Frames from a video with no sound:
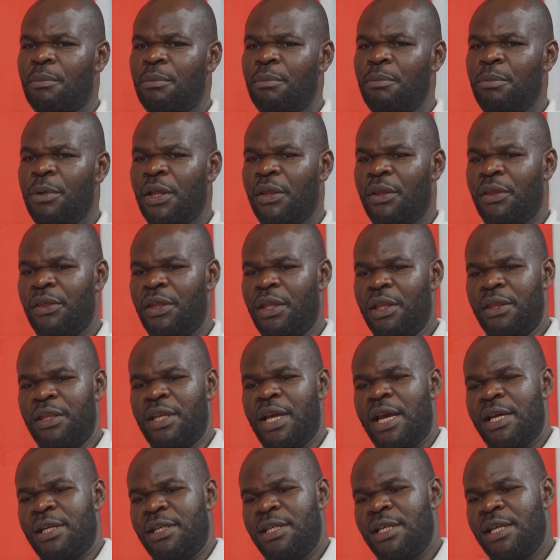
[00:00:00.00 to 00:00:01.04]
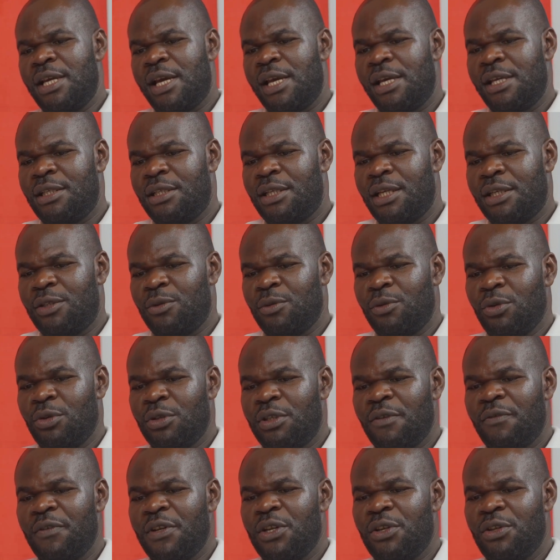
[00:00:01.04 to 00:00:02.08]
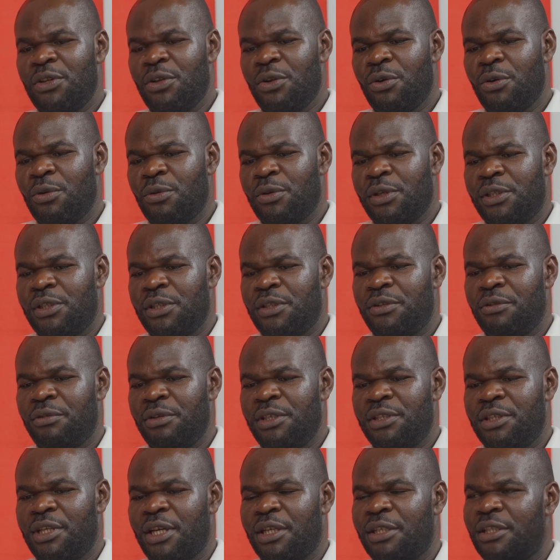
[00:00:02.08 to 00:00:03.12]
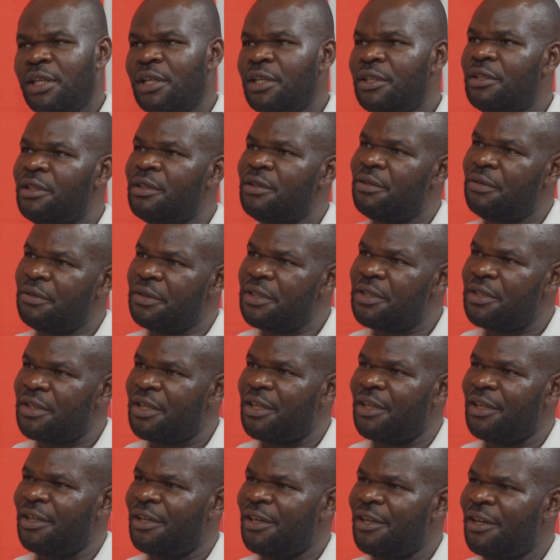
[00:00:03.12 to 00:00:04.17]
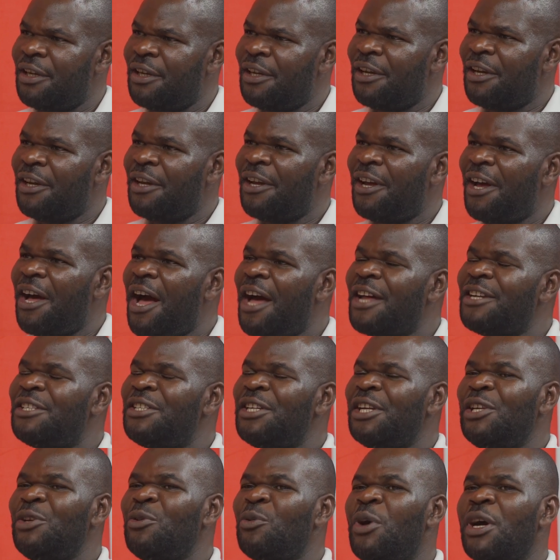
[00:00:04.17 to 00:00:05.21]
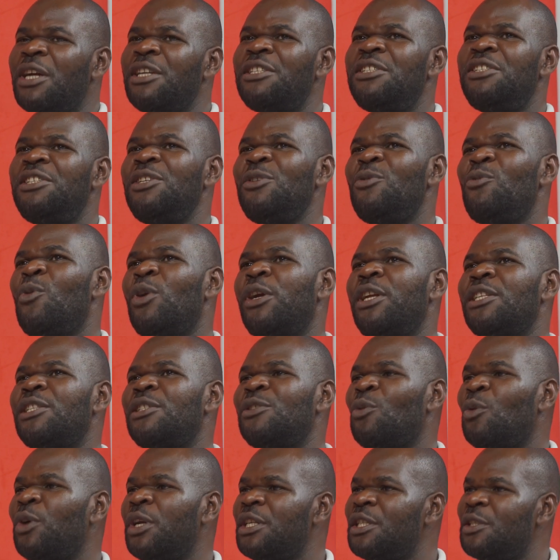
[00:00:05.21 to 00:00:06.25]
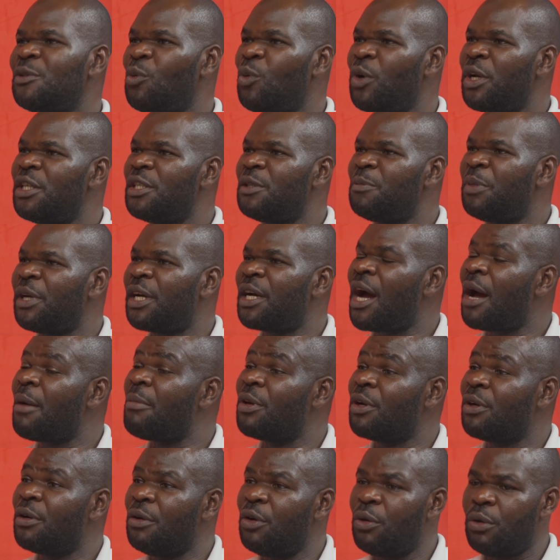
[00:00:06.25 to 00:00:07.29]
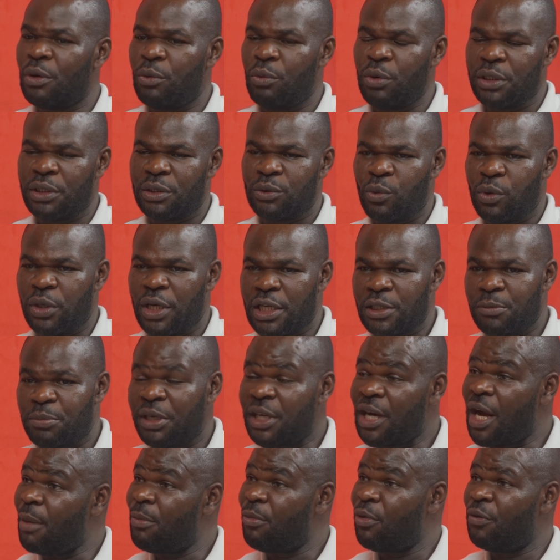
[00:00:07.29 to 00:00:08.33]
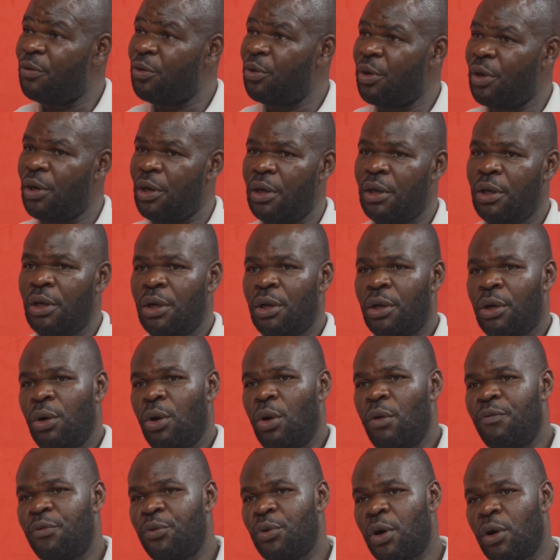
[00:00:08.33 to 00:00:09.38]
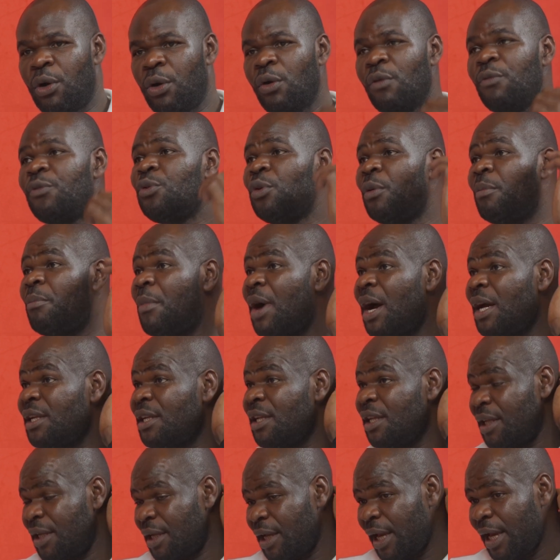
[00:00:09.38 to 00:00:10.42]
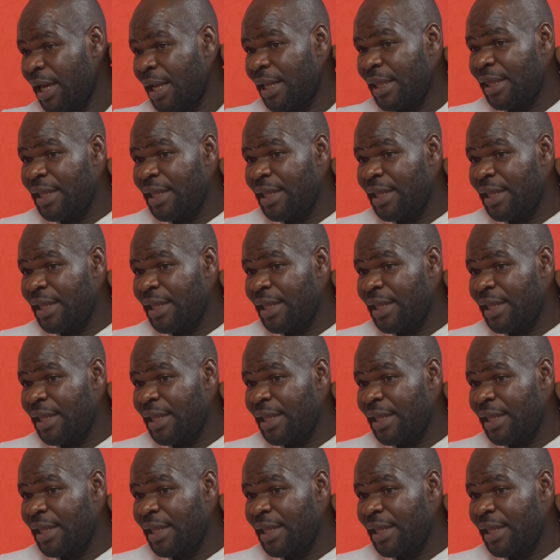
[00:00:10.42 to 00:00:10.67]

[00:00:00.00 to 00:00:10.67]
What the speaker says: But the idea is that you don't even know it is risky until it is risky, until you can see what is becoming, what has become of your money. And